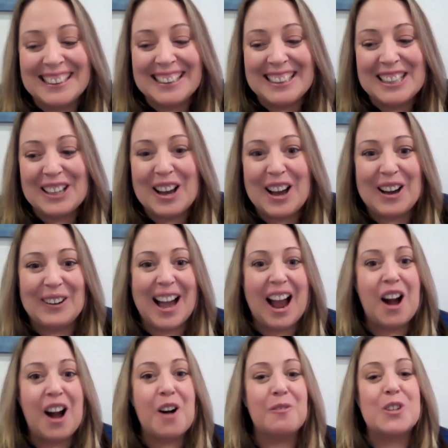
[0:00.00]

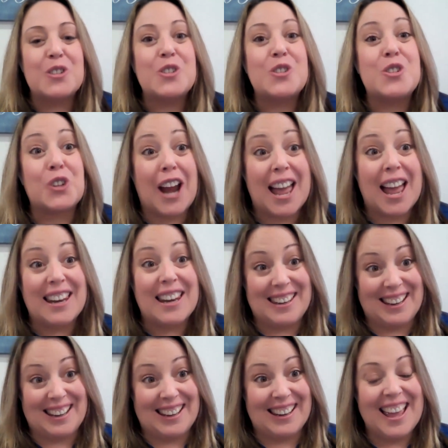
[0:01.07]
I almost dreaded
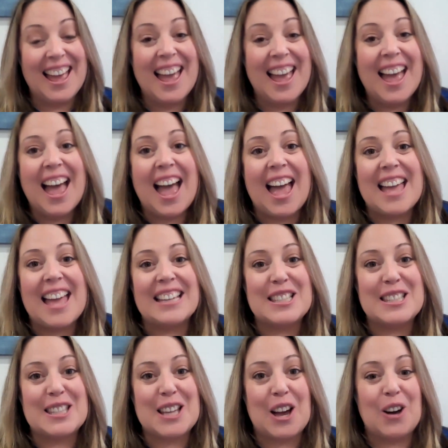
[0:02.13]
it. And
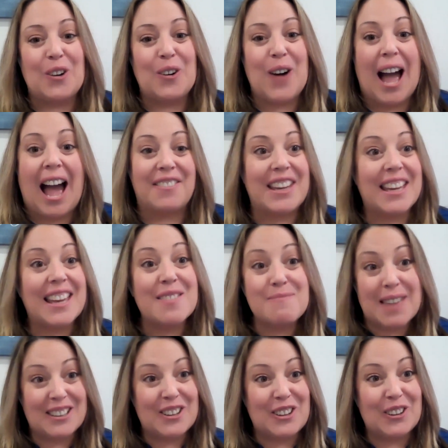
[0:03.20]
so having a
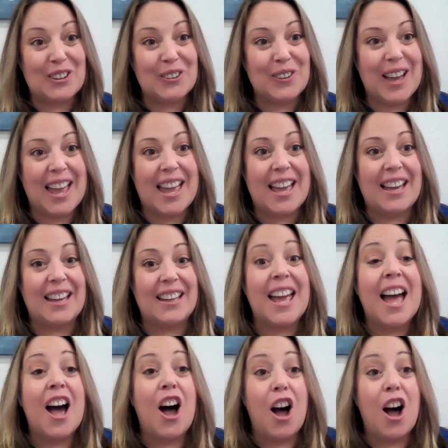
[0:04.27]
menu, and
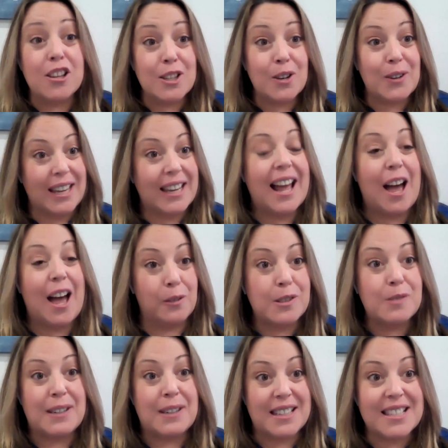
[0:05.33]
also it
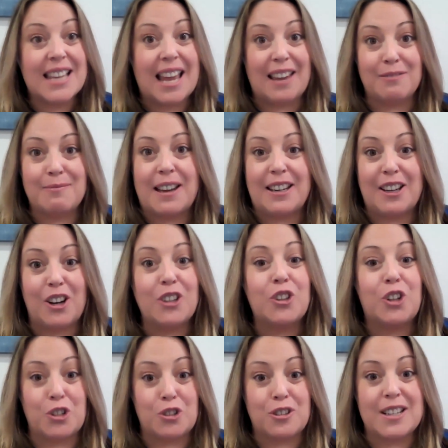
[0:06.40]
helped me to save money on
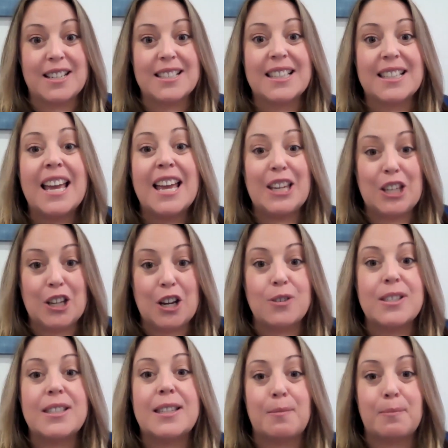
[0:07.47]
groceries,
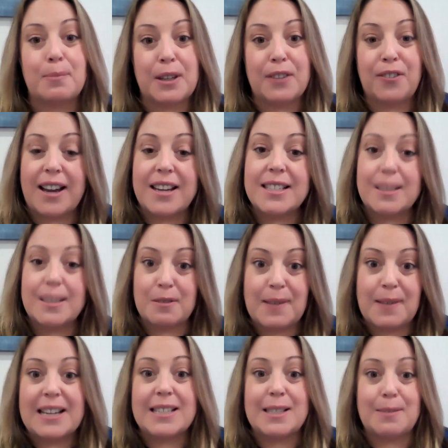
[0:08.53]
simplify some of
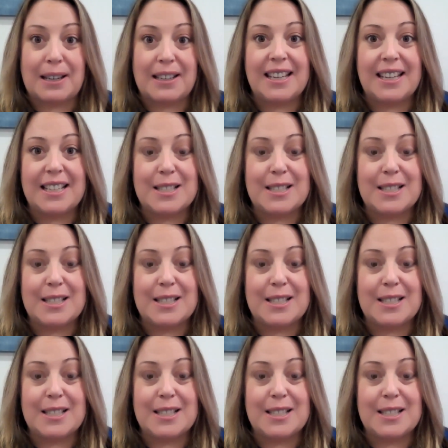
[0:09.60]
my spending as